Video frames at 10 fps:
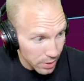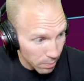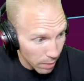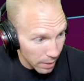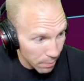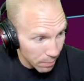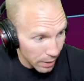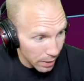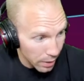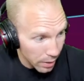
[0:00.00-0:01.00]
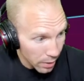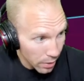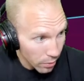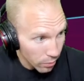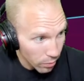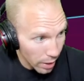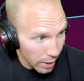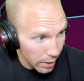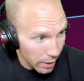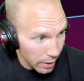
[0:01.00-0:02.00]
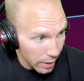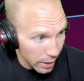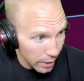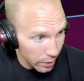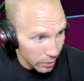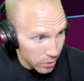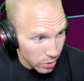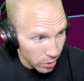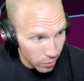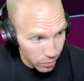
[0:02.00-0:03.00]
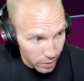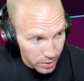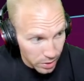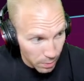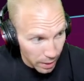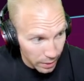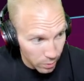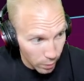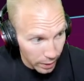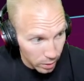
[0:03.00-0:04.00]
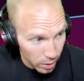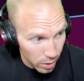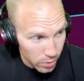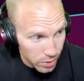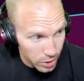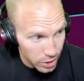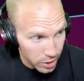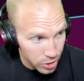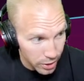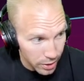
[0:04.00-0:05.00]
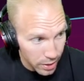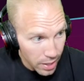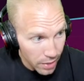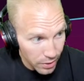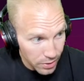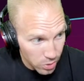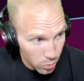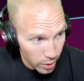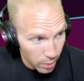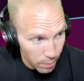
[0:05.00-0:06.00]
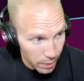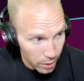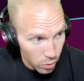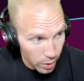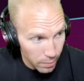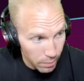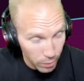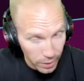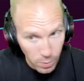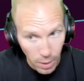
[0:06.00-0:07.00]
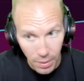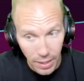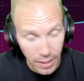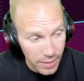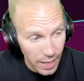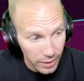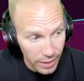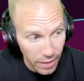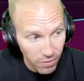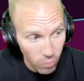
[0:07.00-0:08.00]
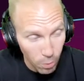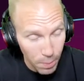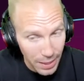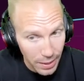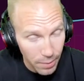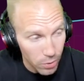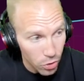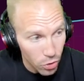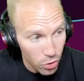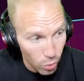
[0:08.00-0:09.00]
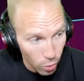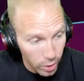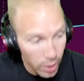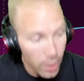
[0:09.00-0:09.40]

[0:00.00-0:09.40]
might be right here. So this is my wick low suggestion. This is where Bitcoin price might be exactly at 4 p.m. New York